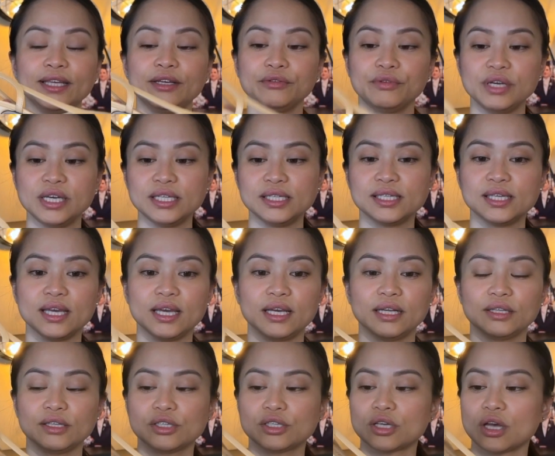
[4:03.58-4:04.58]

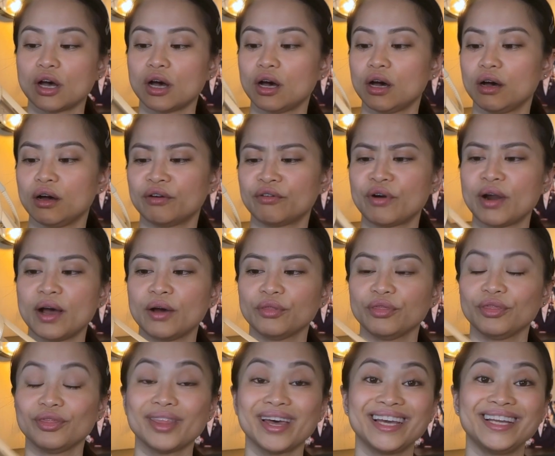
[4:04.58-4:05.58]
retails
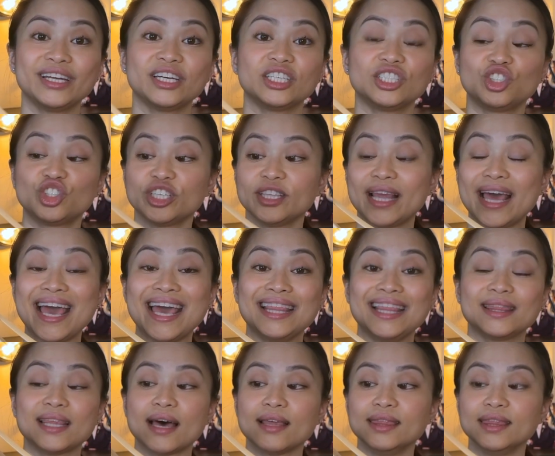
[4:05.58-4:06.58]
around
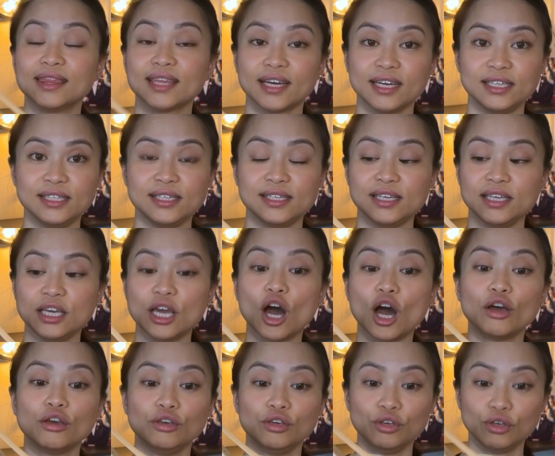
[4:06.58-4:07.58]
990
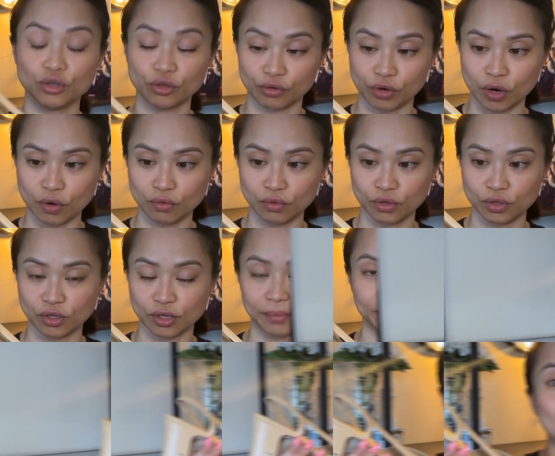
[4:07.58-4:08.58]
euros.
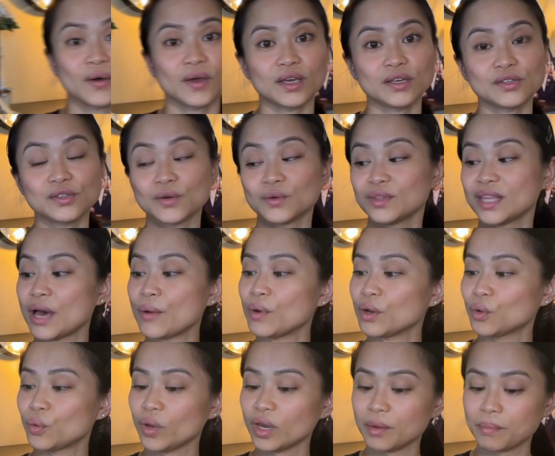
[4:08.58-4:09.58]
Okay, so now a
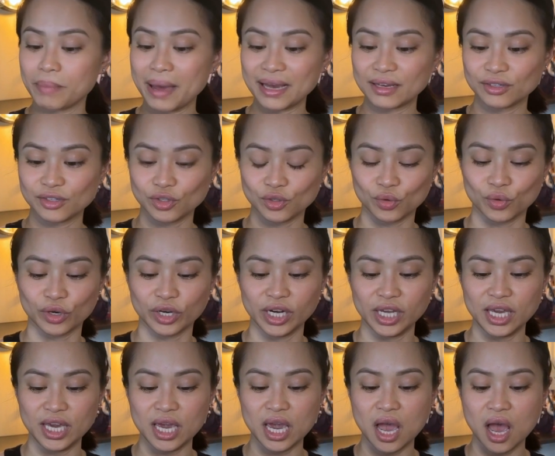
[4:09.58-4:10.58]
quick
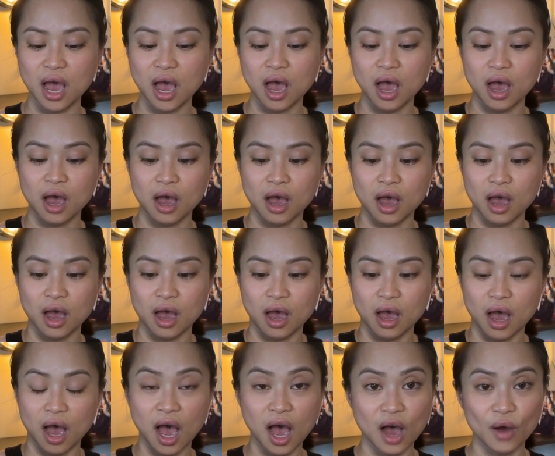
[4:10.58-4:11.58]
backstory
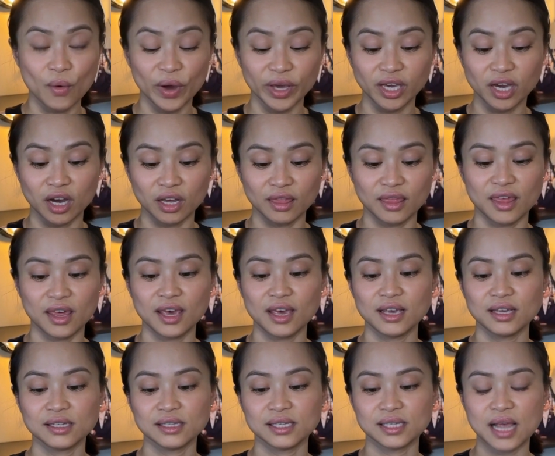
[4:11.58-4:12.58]
how I got
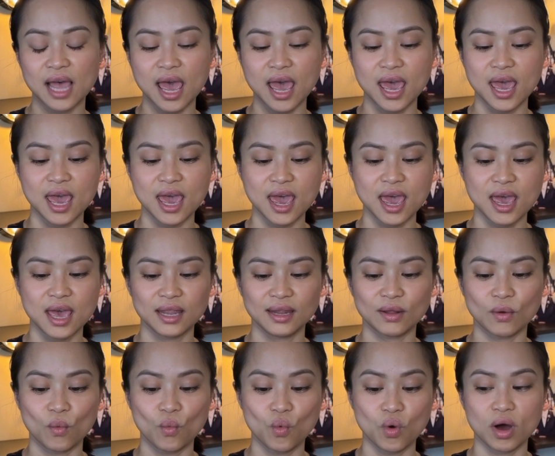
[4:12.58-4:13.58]
this and
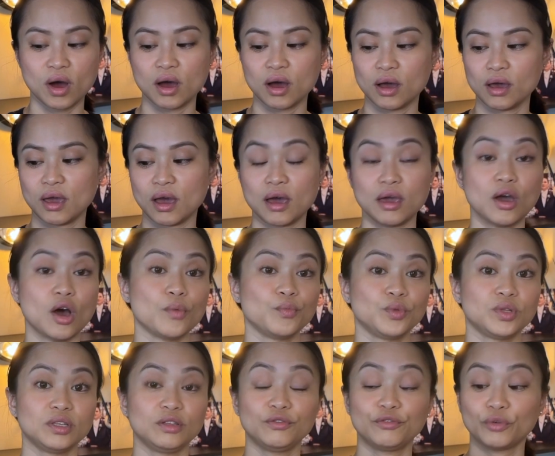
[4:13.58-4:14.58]
why I
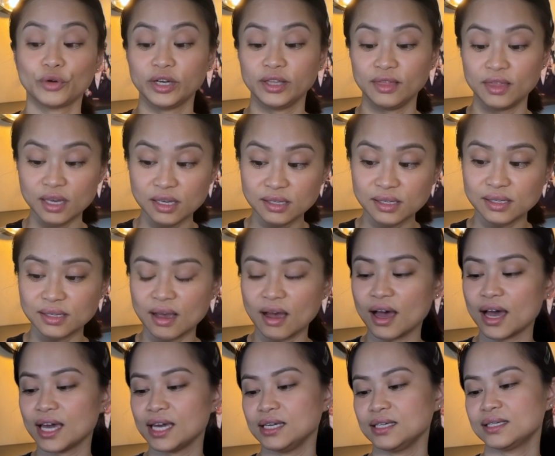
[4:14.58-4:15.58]
opted for this
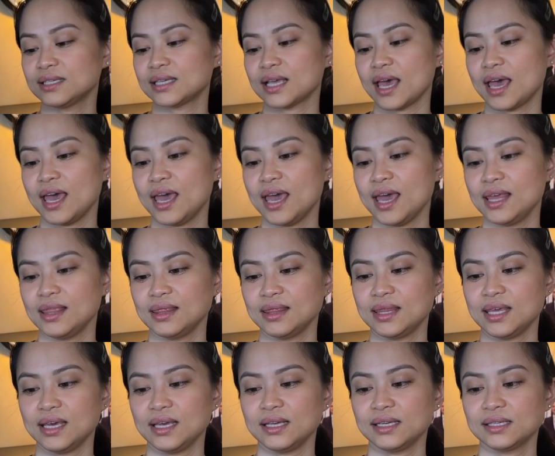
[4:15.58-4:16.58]
size and
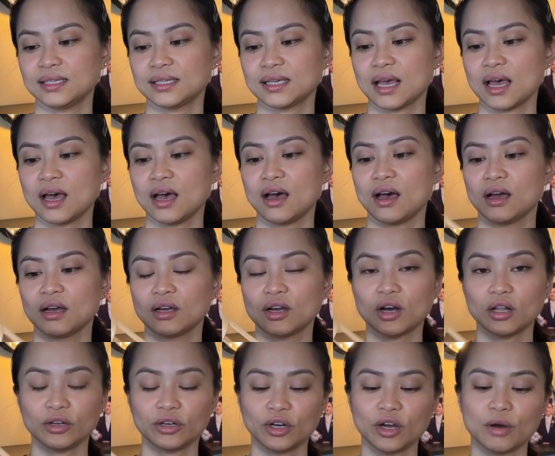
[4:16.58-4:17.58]
this
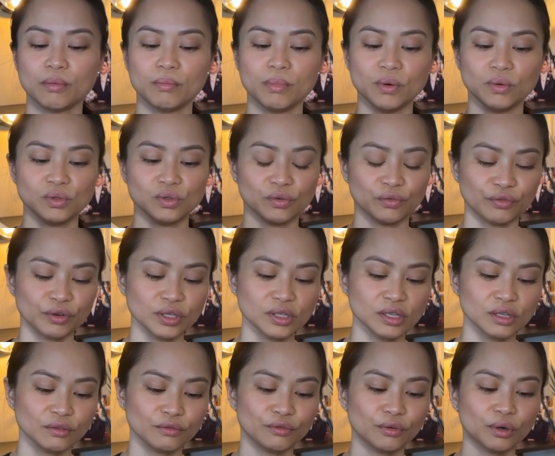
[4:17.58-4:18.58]
color combo. So first
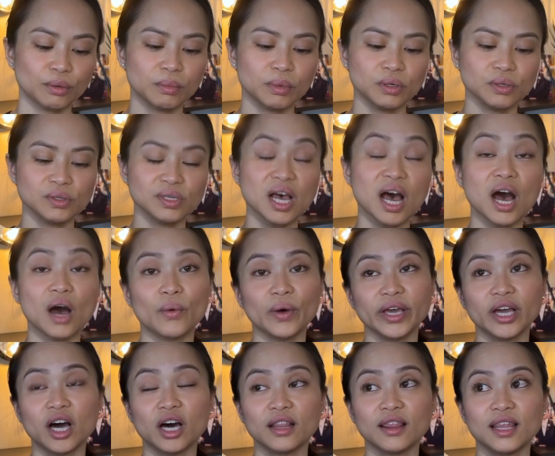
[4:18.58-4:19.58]
and foremost, how I
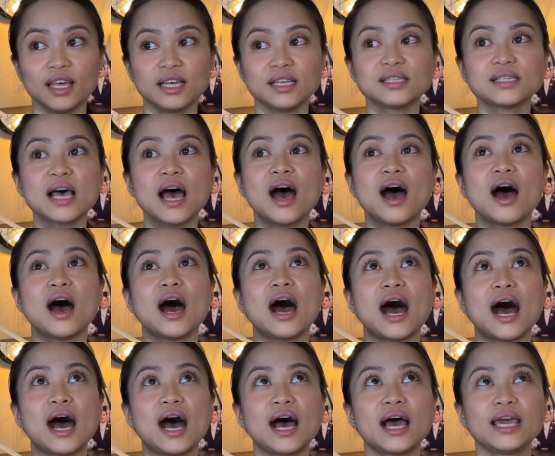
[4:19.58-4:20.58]
got this,
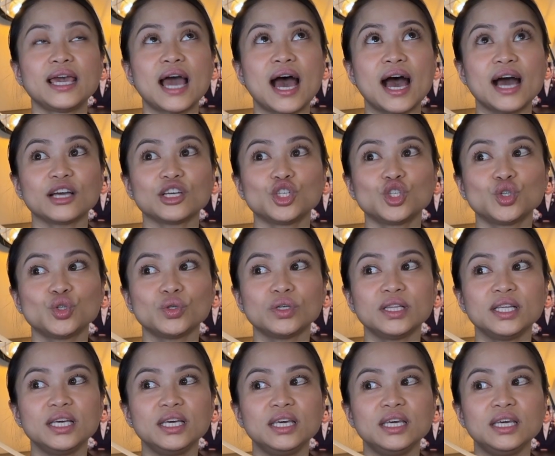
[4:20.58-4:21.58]
I
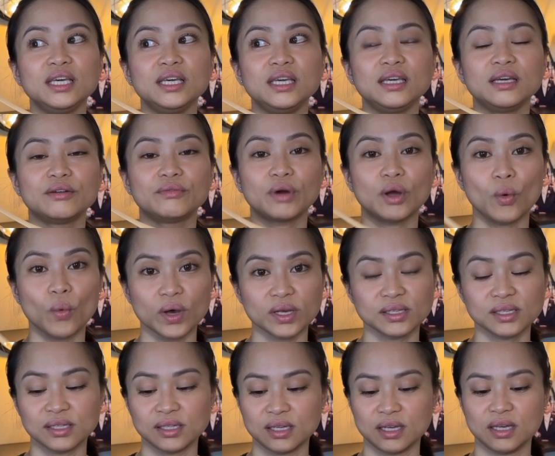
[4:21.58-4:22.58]
actually
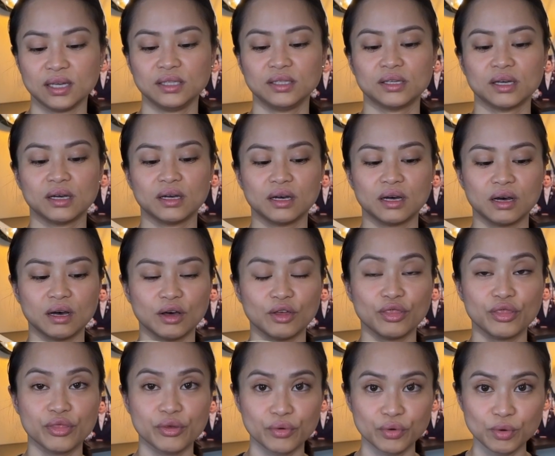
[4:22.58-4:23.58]
requested
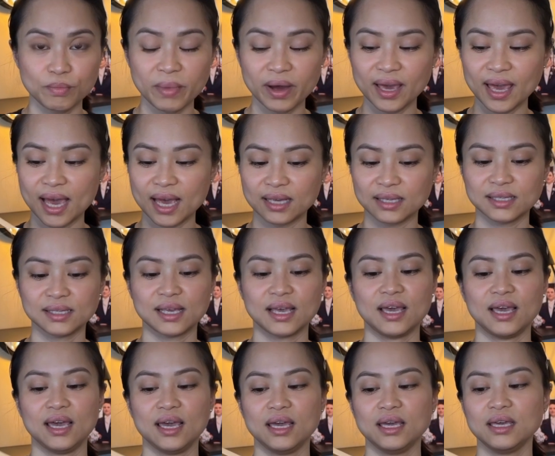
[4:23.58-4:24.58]
through my
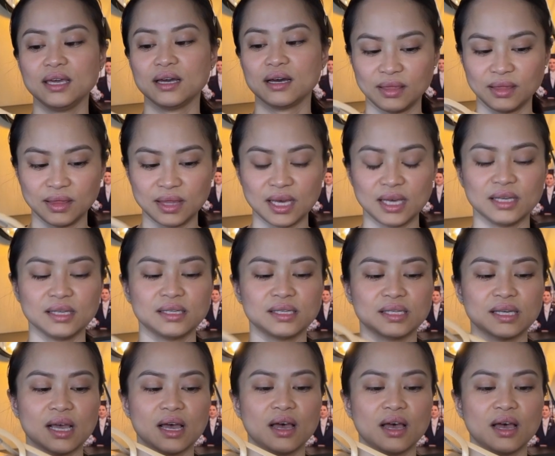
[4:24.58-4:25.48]
SA this